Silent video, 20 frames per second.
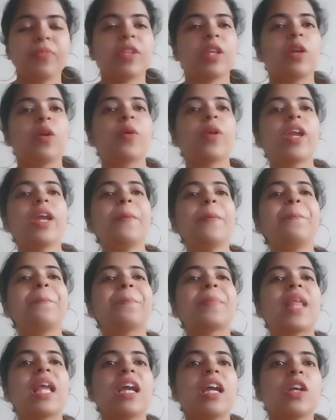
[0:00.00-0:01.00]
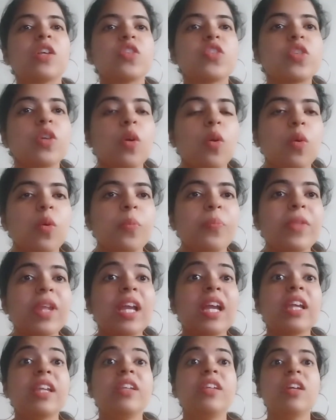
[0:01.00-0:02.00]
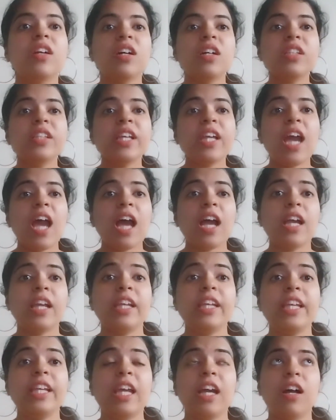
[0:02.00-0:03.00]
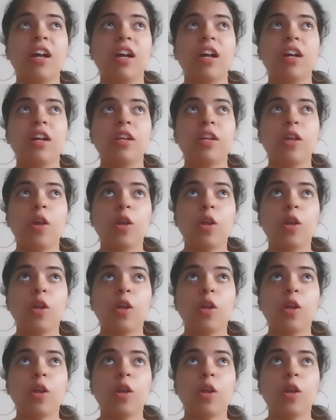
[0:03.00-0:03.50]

Okay, so here they